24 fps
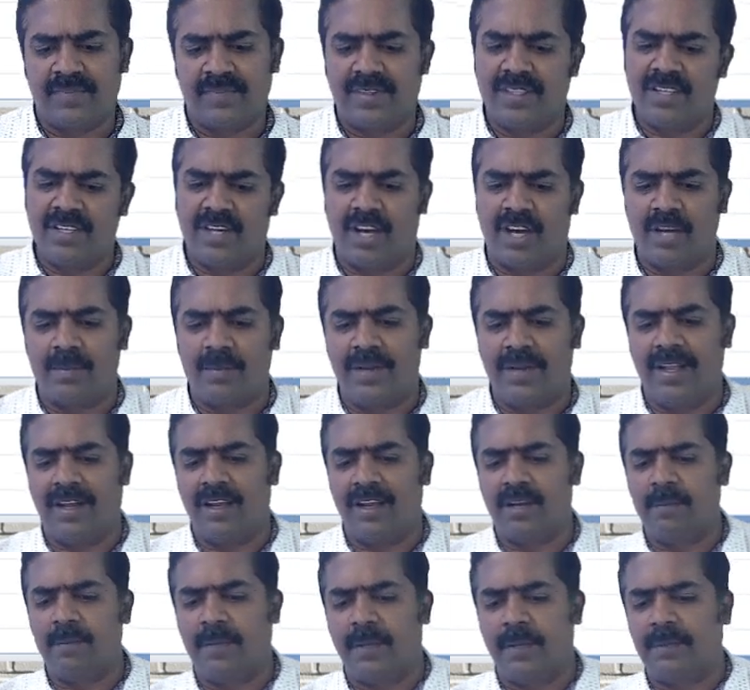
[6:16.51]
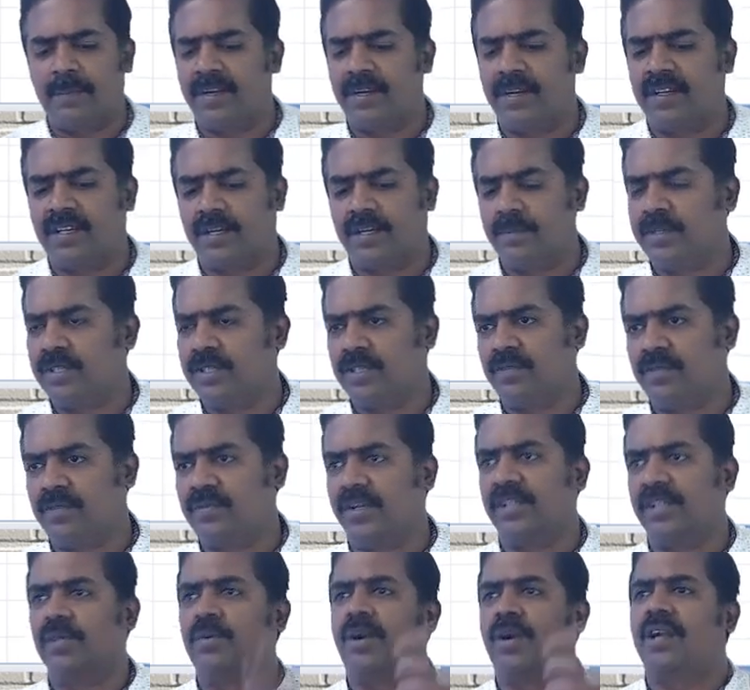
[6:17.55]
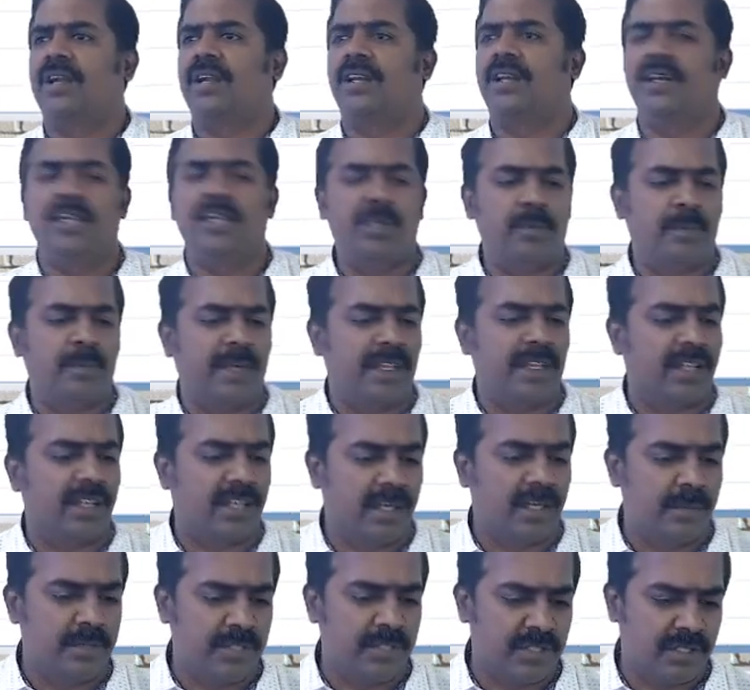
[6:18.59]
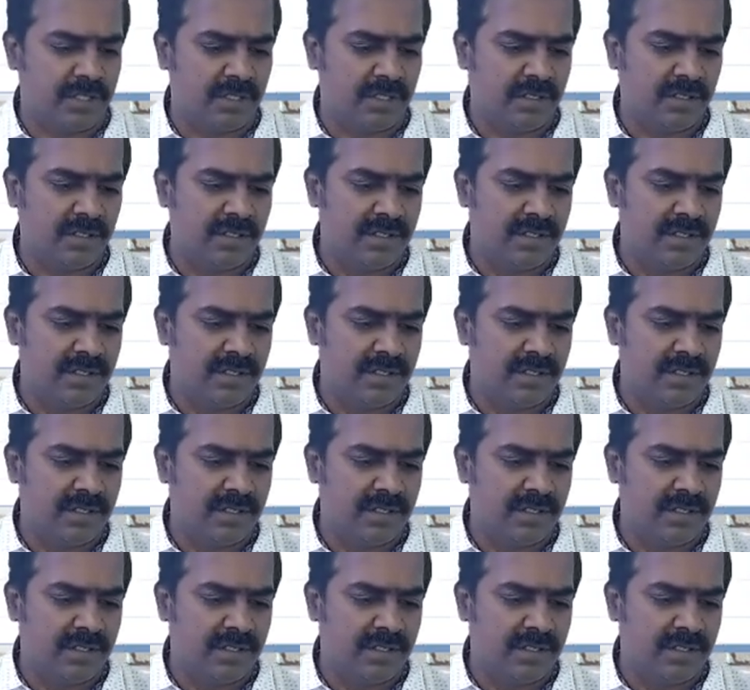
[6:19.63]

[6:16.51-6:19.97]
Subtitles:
The normal pay pandra commission. For the work done, you pay the commission.